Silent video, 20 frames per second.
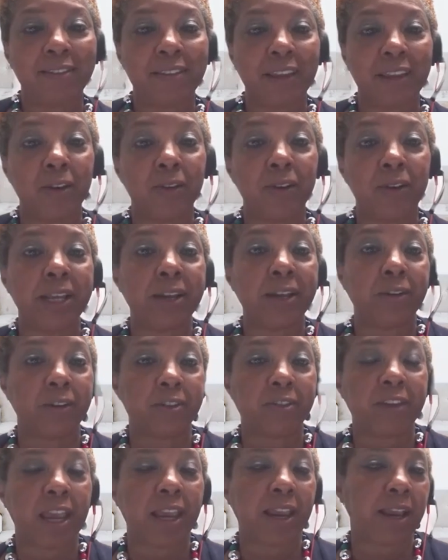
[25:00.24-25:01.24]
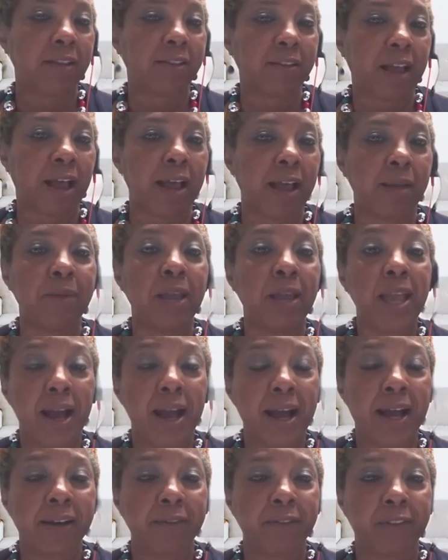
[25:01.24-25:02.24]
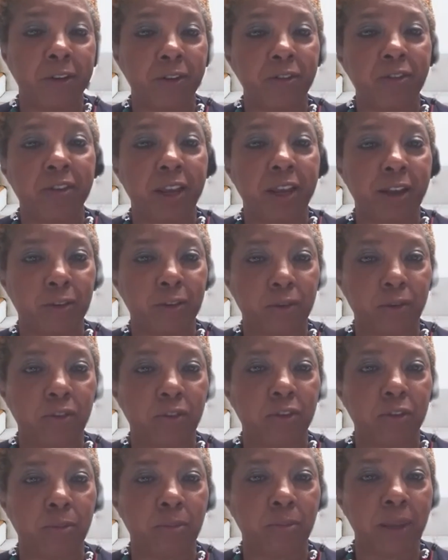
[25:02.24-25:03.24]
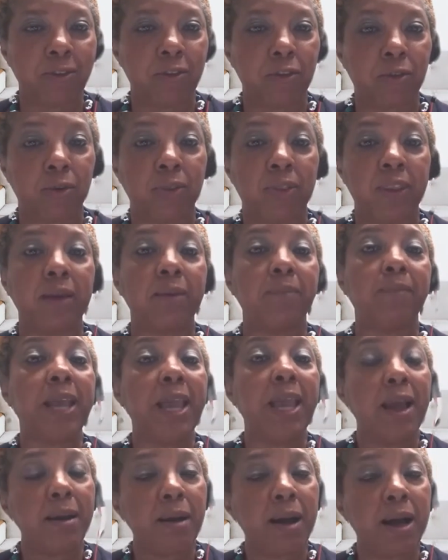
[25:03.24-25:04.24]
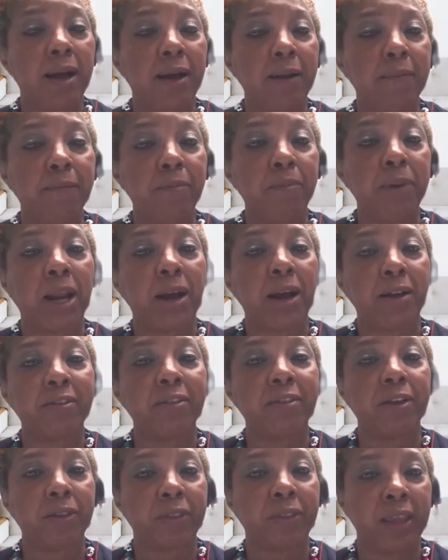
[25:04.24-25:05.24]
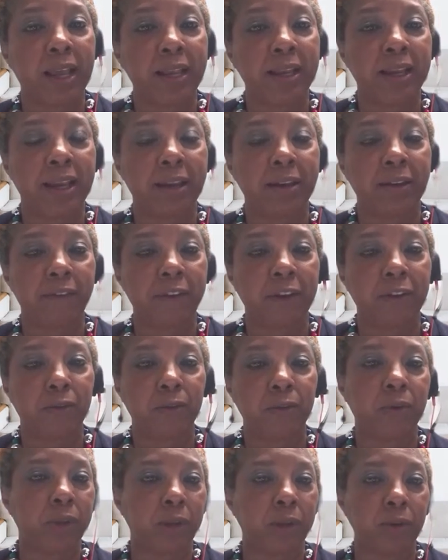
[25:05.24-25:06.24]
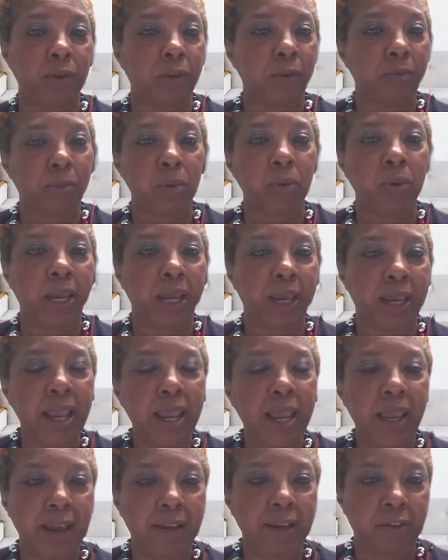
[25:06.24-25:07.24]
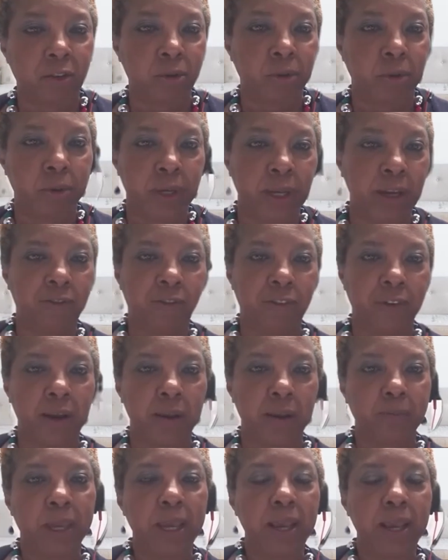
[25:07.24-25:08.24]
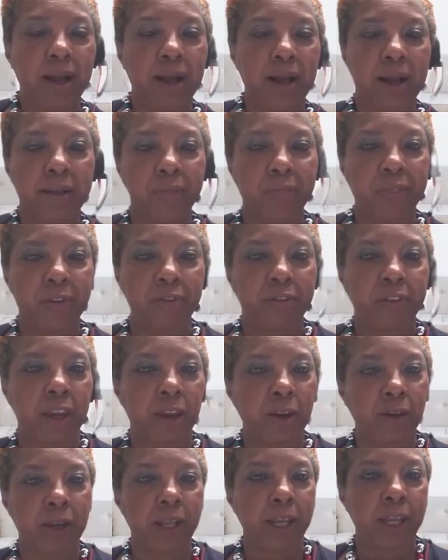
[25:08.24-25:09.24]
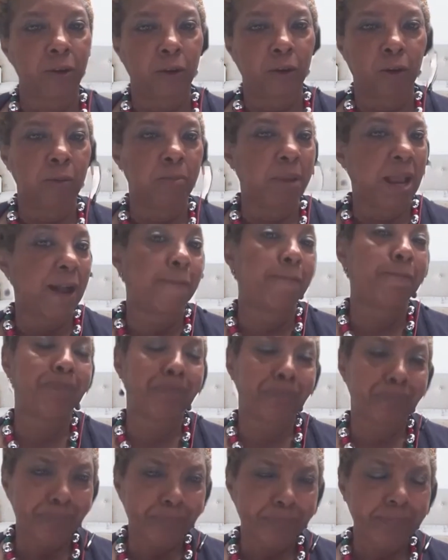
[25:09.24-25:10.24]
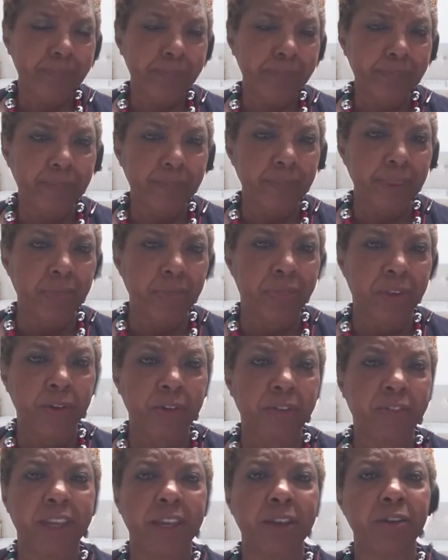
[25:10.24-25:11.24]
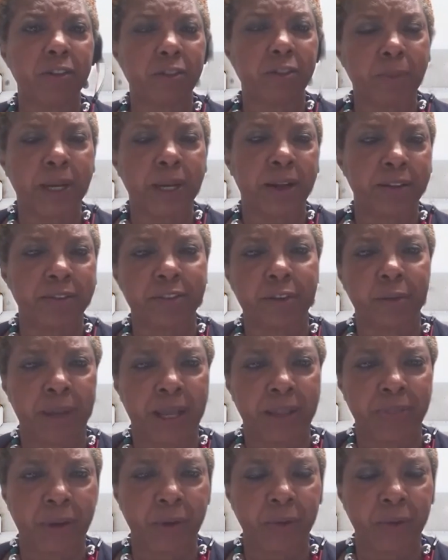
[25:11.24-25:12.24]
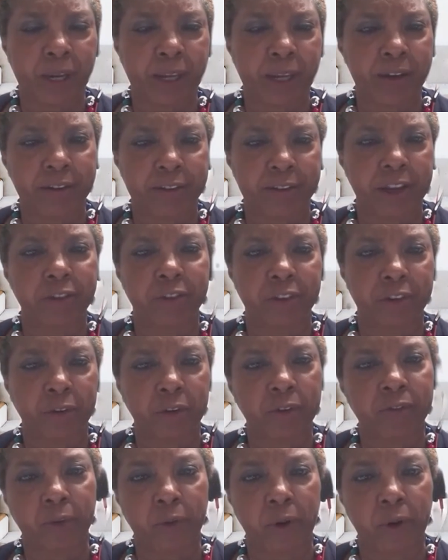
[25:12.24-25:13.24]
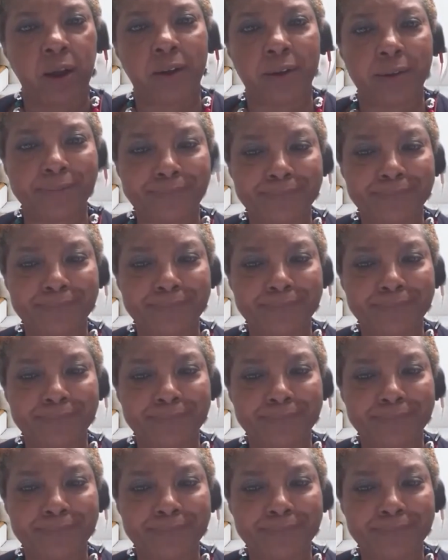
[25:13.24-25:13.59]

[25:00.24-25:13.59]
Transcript: senior leader is taking time out of their schedule to mentor them. But also that individual, the new employee, is learning from the senior leader about their skills, but also about the organization overall.